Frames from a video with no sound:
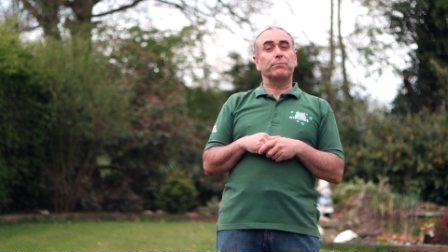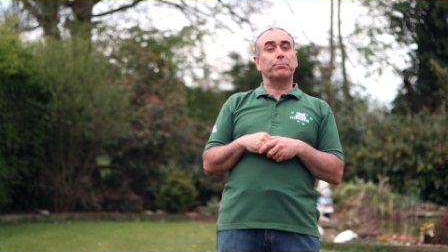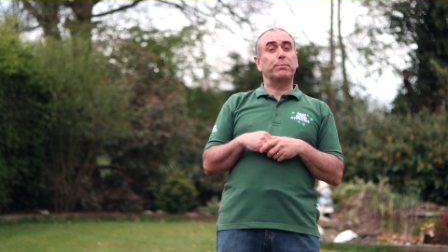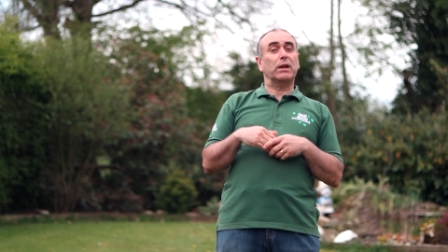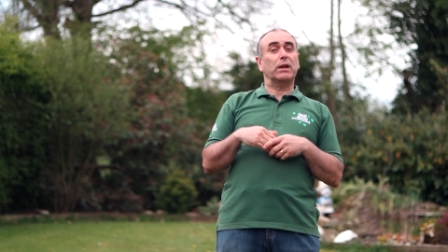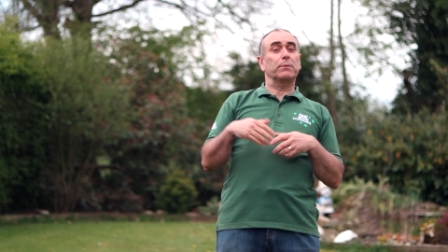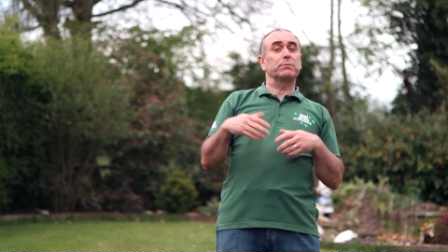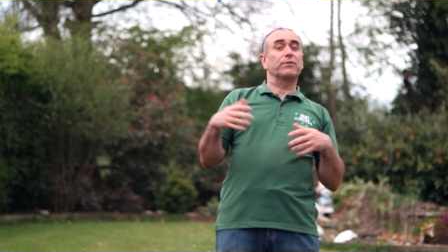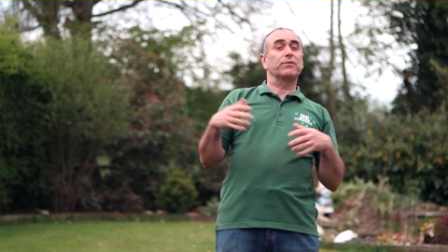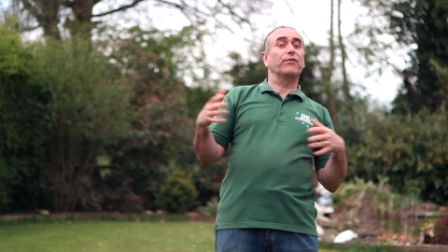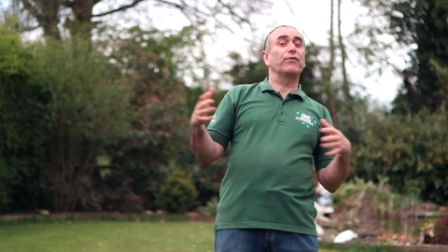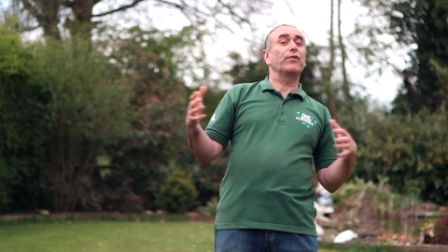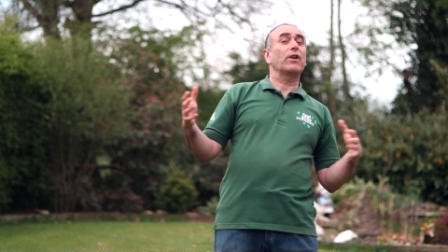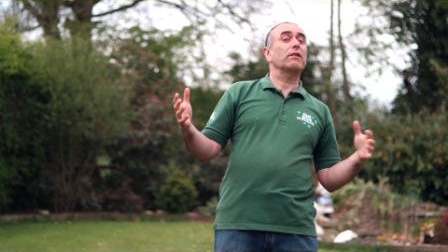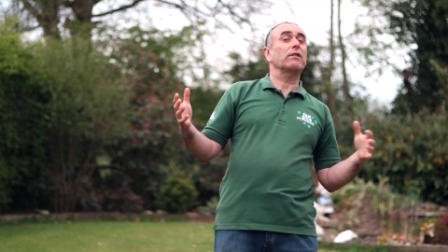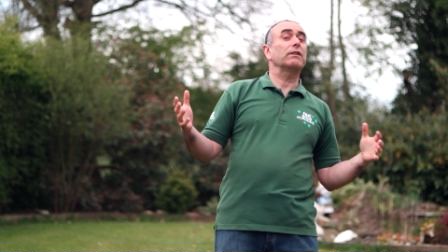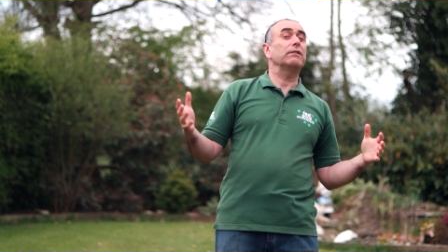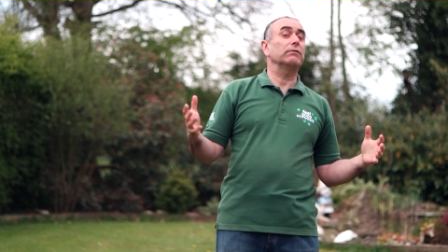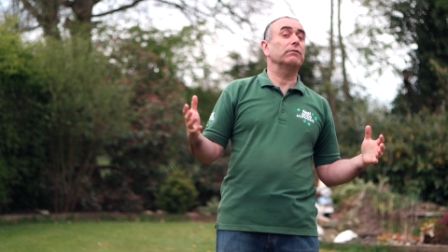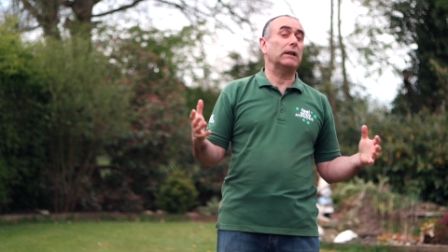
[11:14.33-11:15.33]
becomes
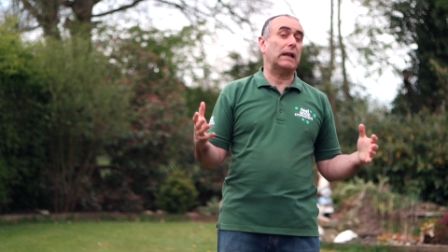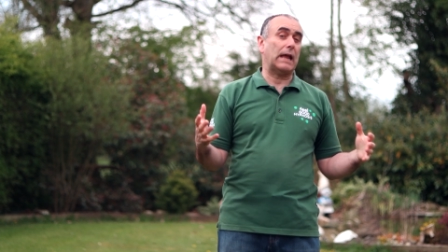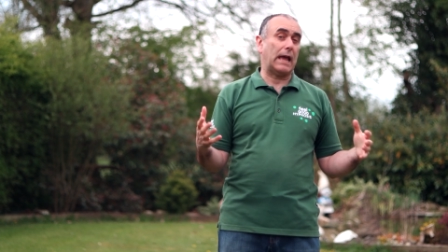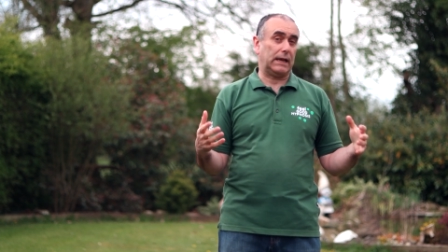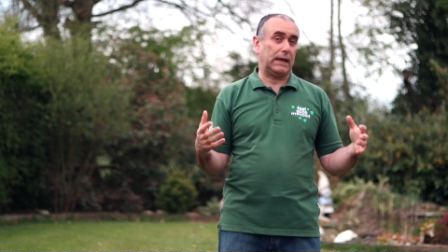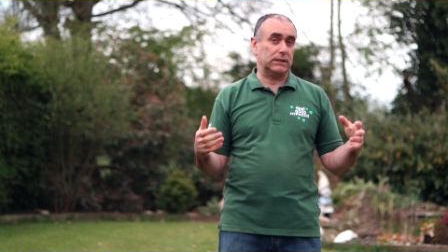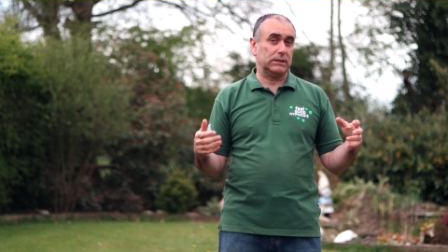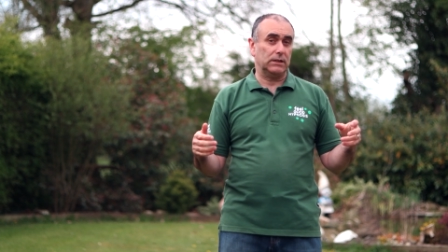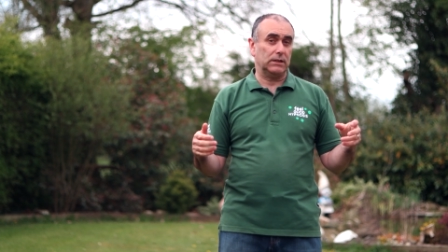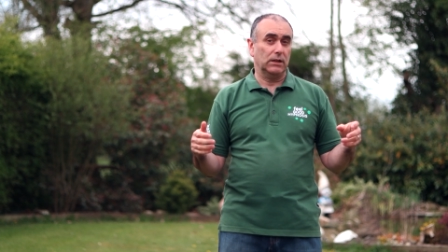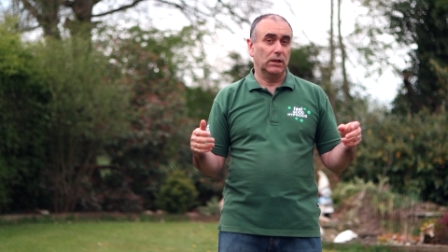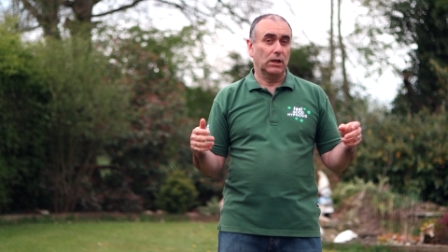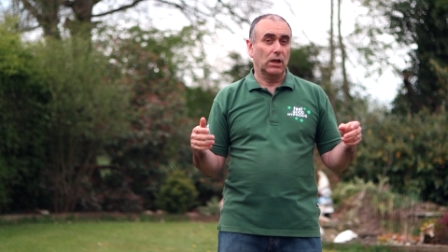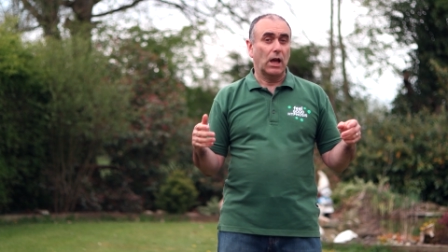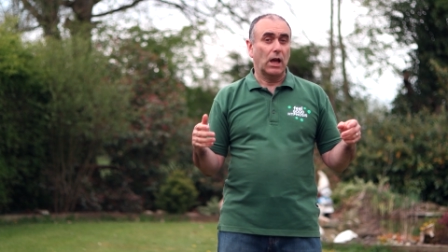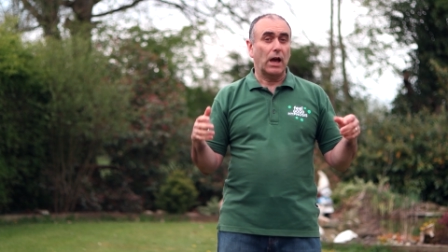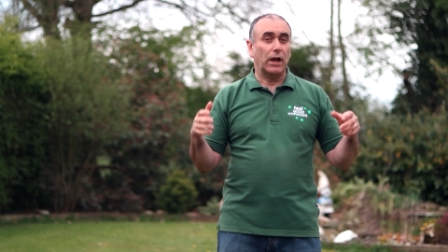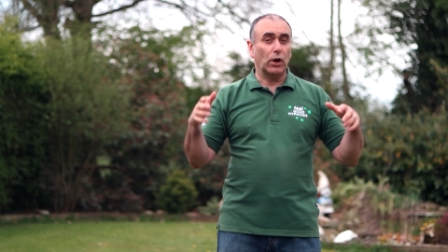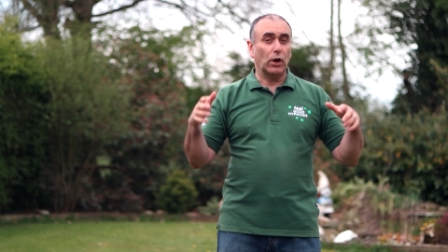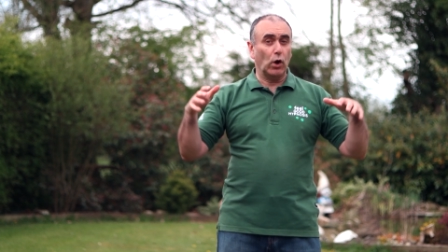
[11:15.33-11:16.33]
very relaxed
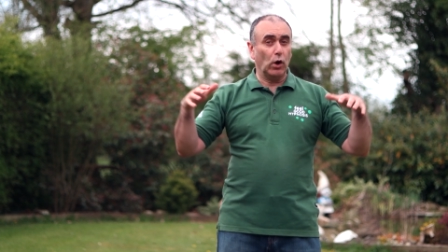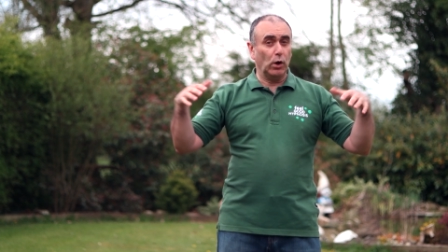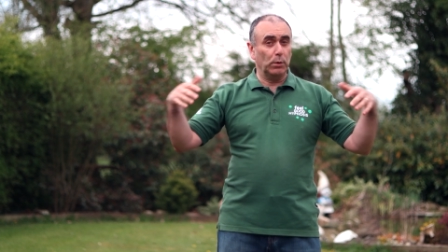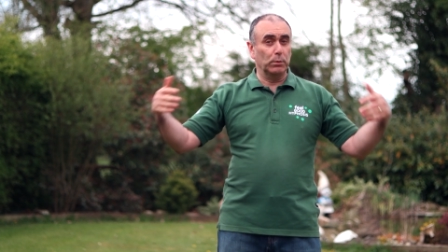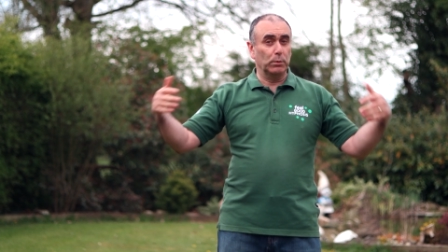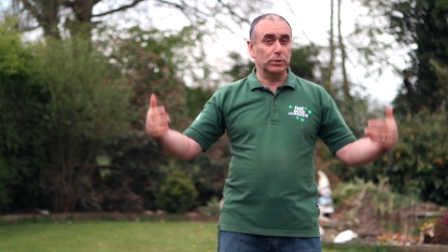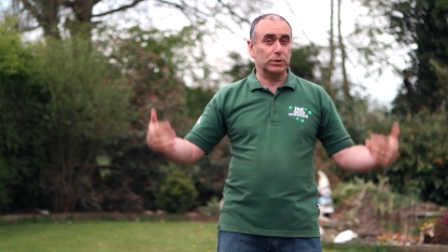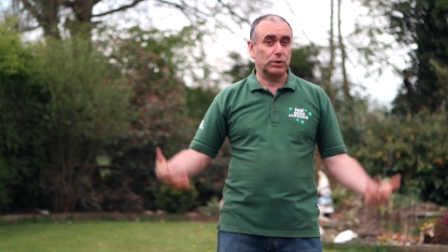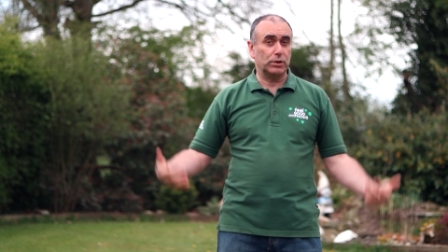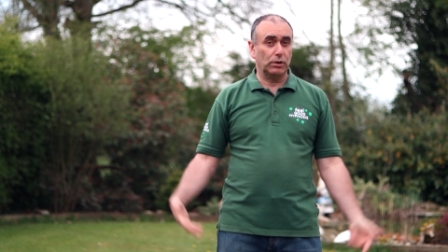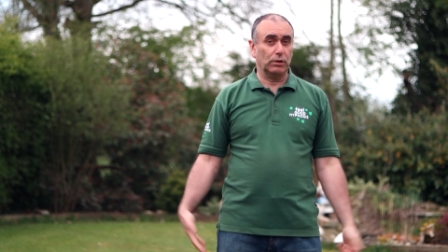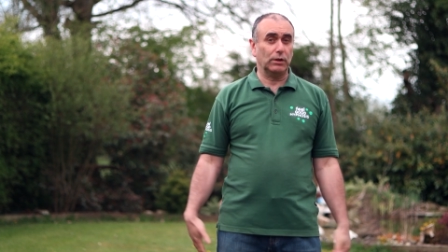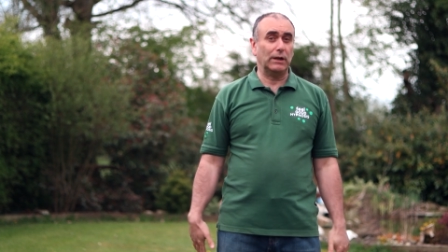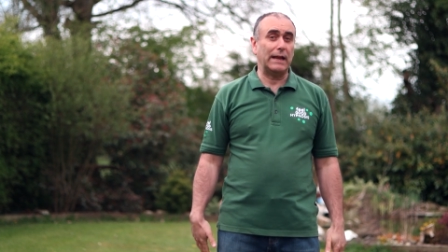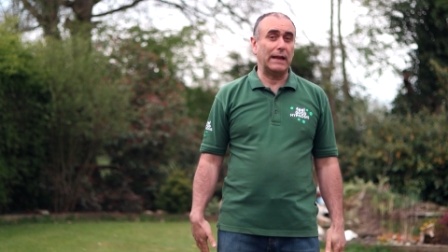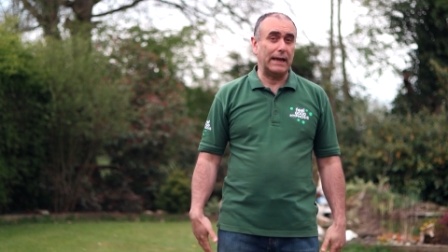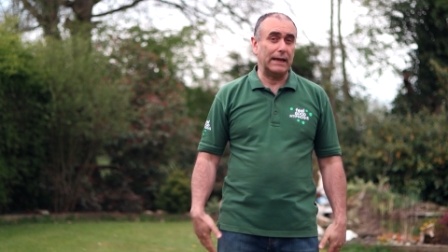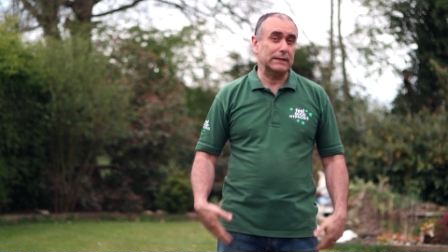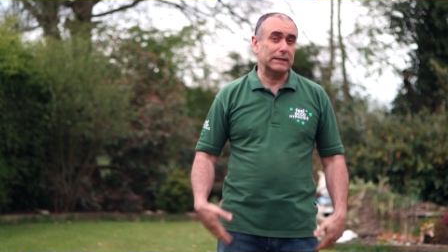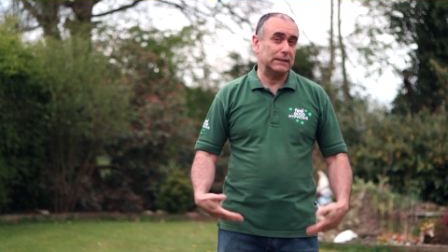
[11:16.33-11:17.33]
and almost her
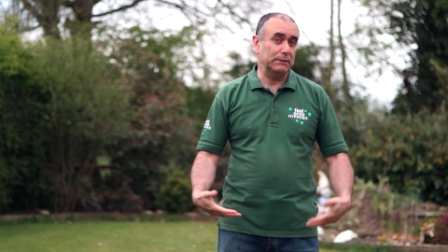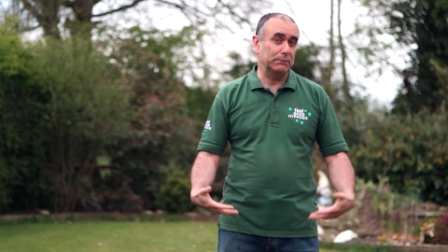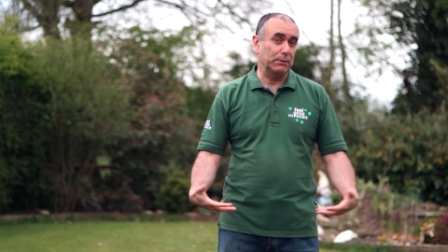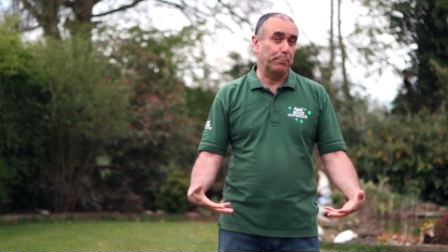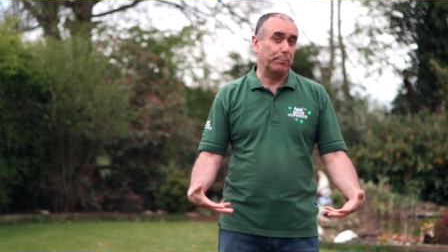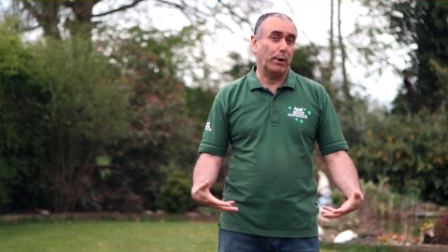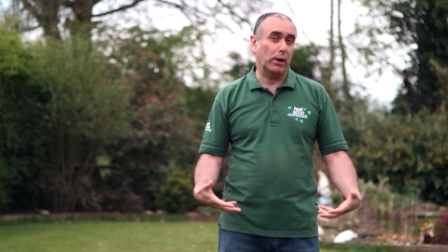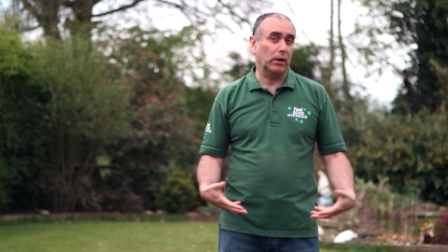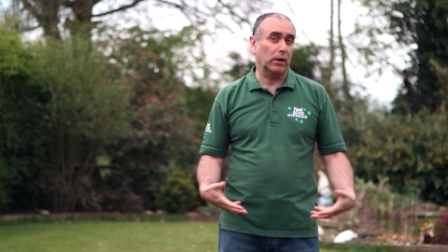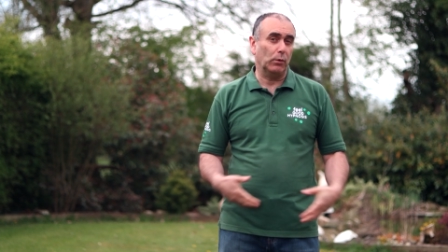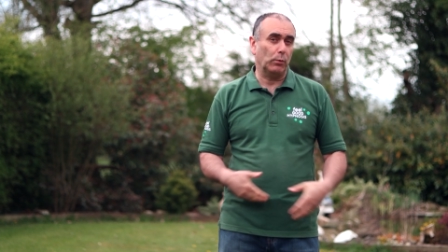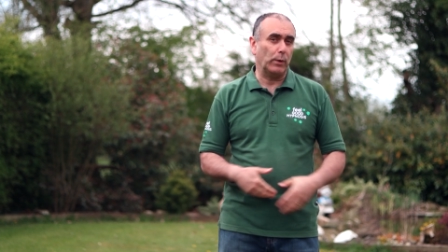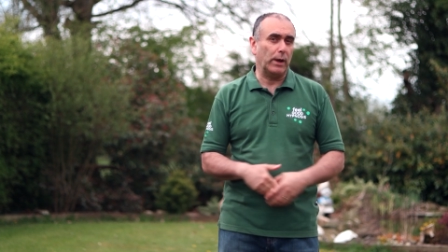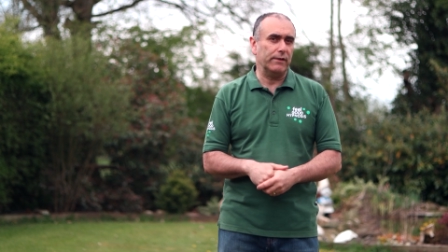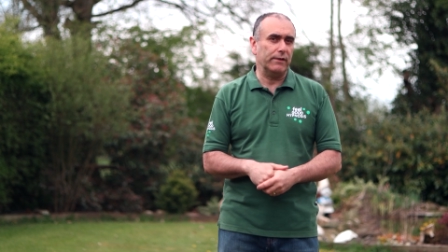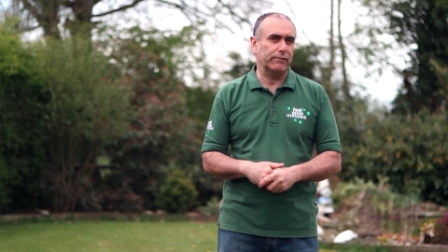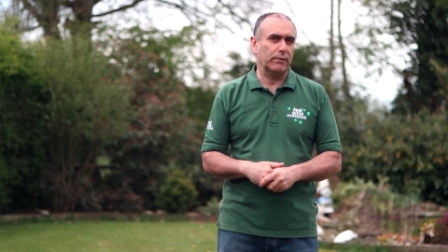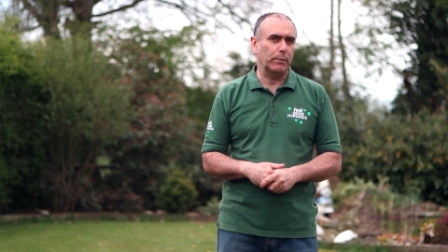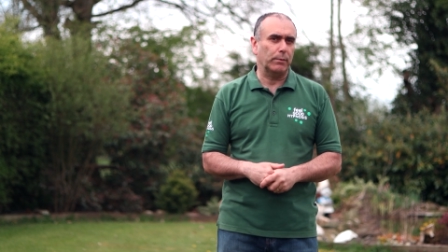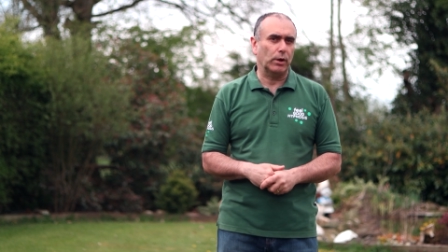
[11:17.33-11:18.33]
legs seem to buckle
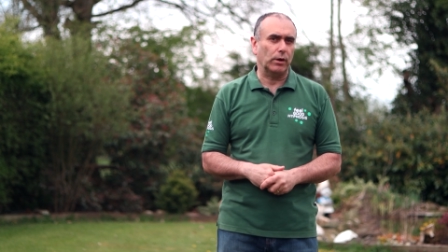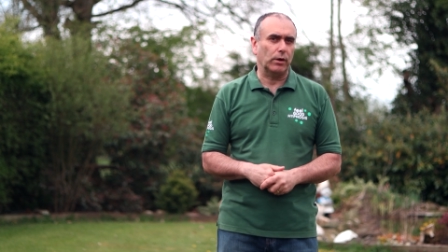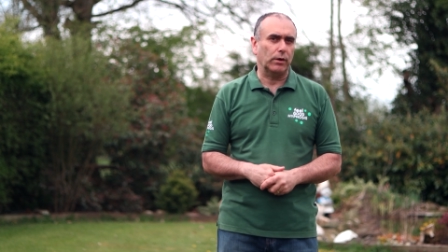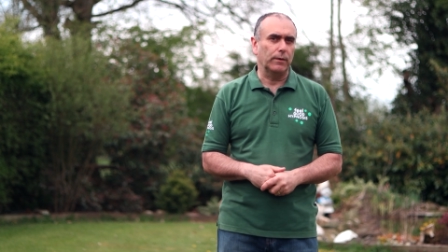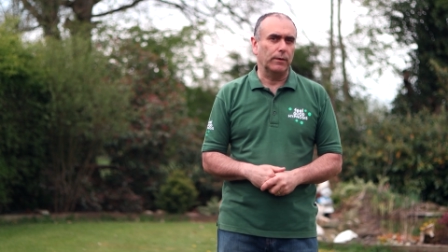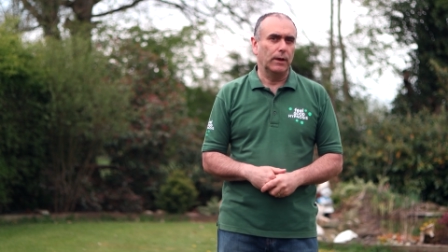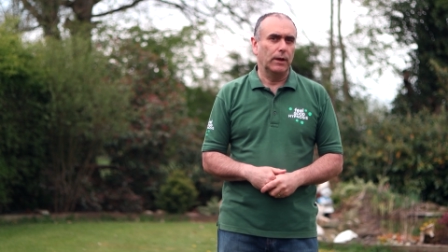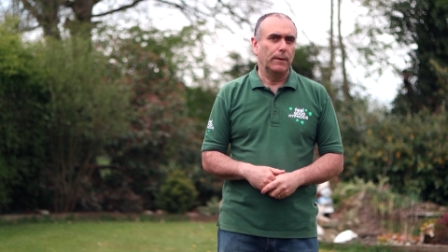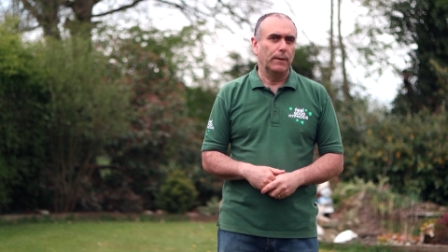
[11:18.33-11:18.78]
away from her.